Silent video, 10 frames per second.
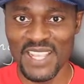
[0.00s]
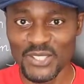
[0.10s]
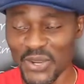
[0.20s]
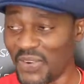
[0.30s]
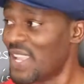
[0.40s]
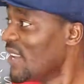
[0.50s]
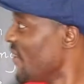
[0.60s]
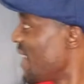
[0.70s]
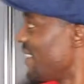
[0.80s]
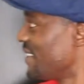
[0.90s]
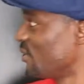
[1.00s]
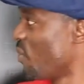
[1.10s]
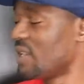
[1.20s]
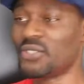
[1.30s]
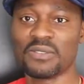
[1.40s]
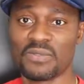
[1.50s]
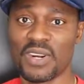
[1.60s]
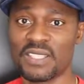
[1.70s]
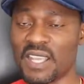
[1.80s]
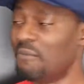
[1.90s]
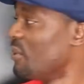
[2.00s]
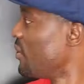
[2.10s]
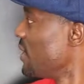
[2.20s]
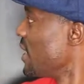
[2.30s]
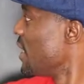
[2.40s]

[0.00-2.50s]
So look at this question, for example.